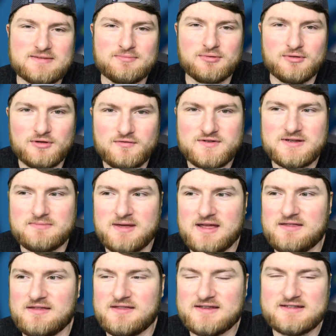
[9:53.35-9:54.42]
to prove to
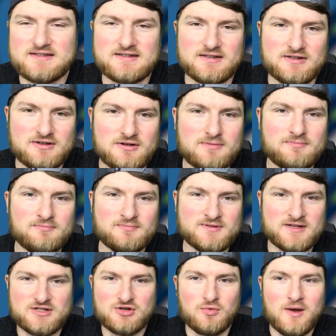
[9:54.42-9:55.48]
me that this is a good
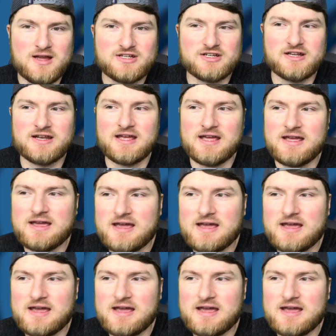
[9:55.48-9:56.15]
situation